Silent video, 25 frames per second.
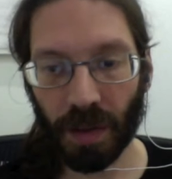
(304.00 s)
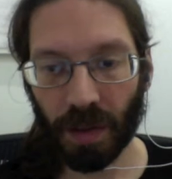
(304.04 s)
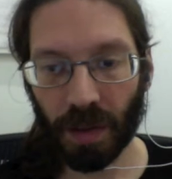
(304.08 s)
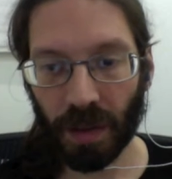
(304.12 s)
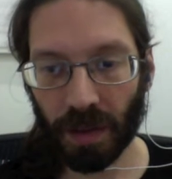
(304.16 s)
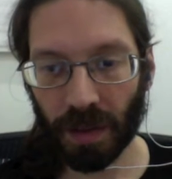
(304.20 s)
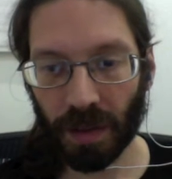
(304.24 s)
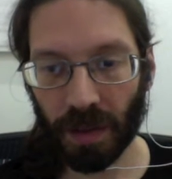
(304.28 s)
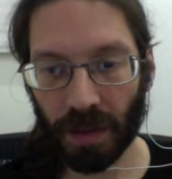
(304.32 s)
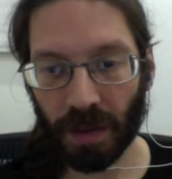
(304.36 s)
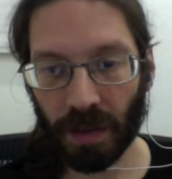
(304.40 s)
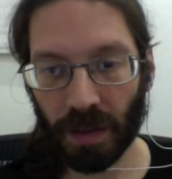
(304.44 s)

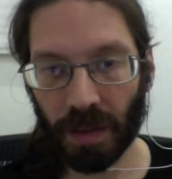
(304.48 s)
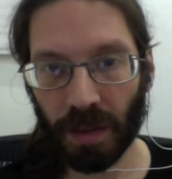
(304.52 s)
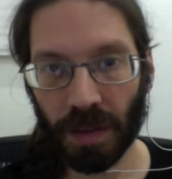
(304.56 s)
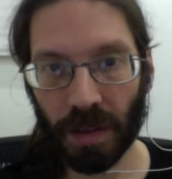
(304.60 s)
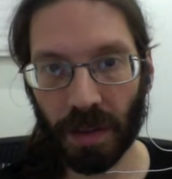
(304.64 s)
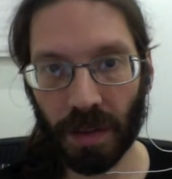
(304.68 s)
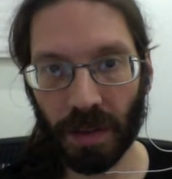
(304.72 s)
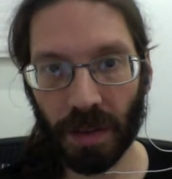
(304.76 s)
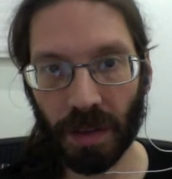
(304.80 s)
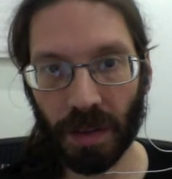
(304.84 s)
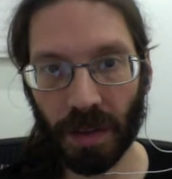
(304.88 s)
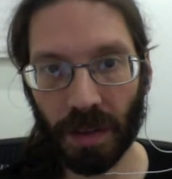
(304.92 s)

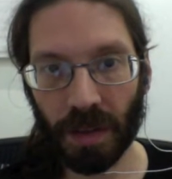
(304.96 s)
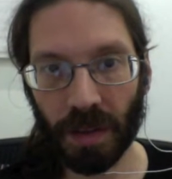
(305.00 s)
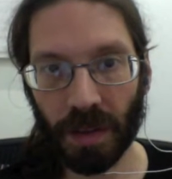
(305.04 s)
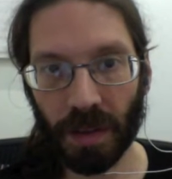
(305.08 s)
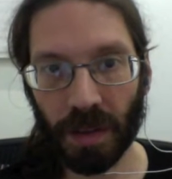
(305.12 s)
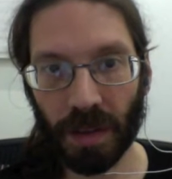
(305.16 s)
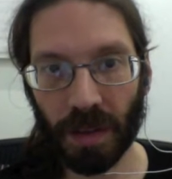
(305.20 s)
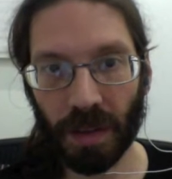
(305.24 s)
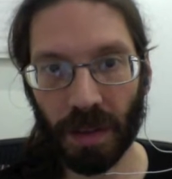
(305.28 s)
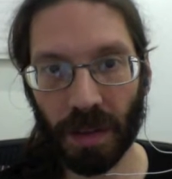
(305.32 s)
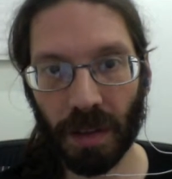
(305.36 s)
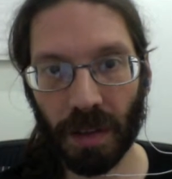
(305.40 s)

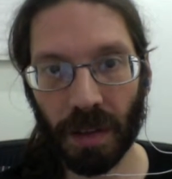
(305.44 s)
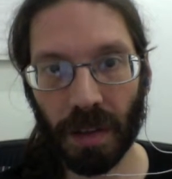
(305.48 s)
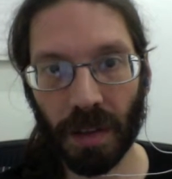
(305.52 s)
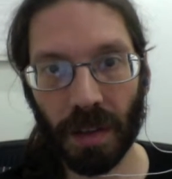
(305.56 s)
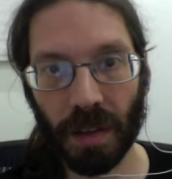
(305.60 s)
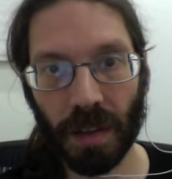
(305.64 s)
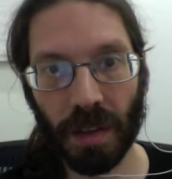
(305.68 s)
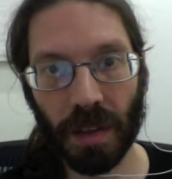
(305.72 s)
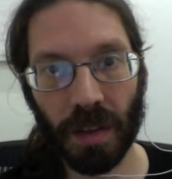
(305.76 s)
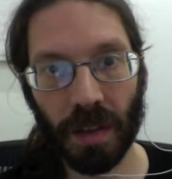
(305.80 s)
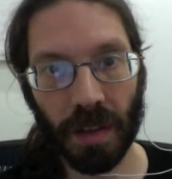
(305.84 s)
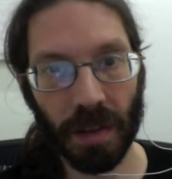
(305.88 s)

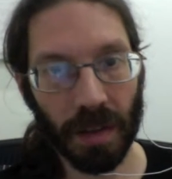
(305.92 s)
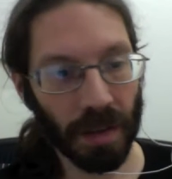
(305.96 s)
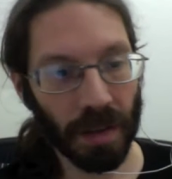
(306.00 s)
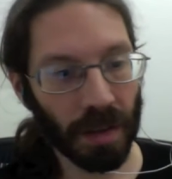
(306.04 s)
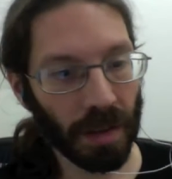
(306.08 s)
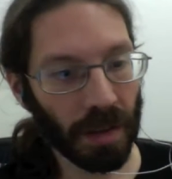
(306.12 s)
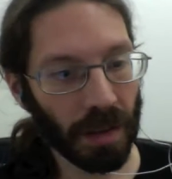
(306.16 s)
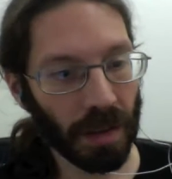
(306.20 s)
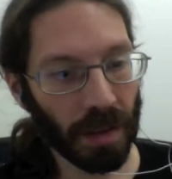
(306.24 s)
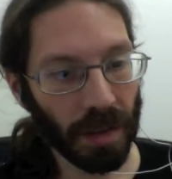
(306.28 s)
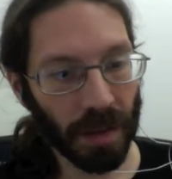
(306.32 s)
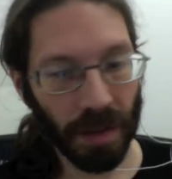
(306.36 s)

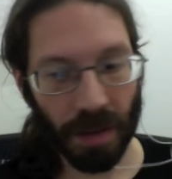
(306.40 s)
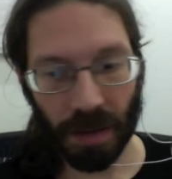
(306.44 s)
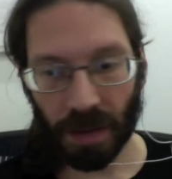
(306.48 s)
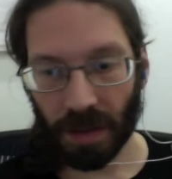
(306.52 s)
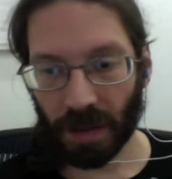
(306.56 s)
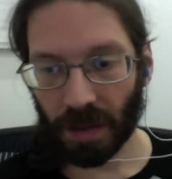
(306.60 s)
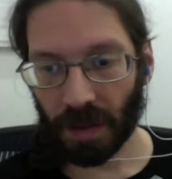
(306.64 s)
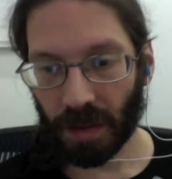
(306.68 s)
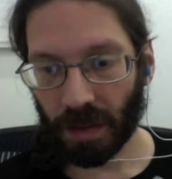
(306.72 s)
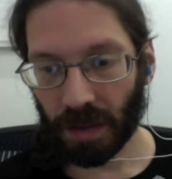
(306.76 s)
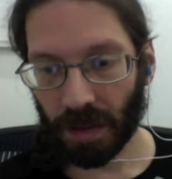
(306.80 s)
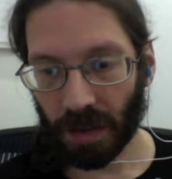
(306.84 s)

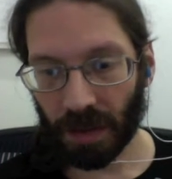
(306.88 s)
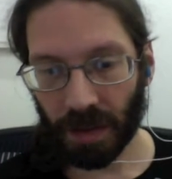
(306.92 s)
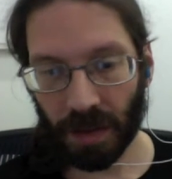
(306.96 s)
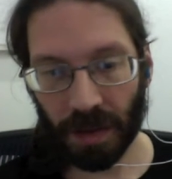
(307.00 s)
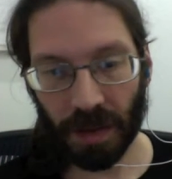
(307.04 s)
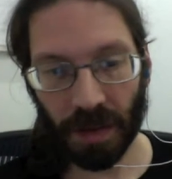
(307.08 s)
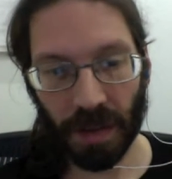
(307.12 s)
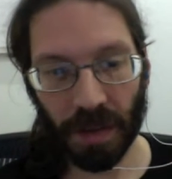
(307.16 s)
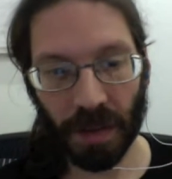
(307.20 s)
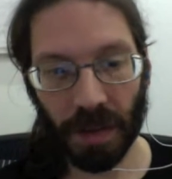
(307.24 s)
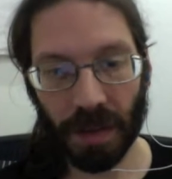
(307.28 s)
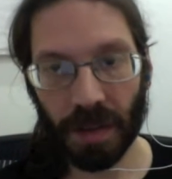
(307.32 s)

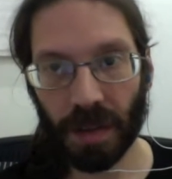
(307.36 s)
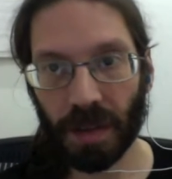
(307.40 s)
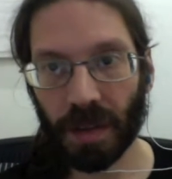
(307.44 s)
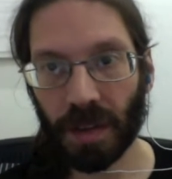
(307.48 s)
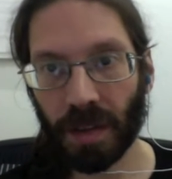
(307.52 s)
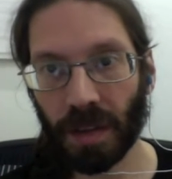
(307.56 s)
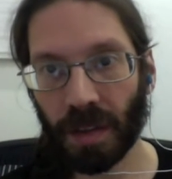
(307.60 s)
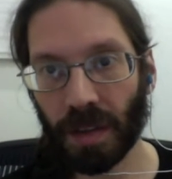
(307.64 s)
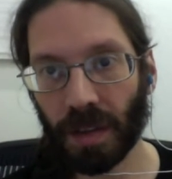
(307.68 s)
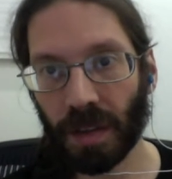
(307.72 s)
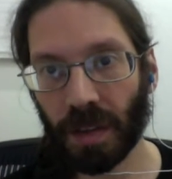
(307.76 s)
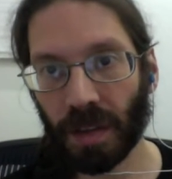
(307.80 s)

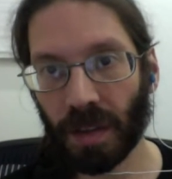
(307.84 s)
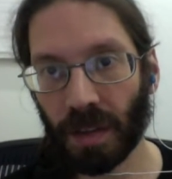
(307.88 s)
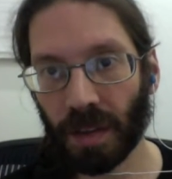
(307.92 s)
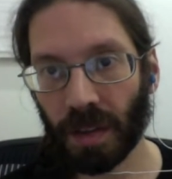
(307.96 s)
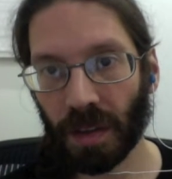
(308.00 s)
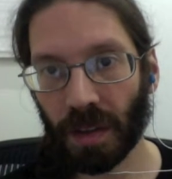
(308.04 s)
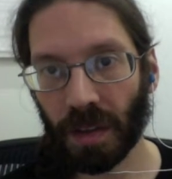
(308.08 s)
Nobody speaks.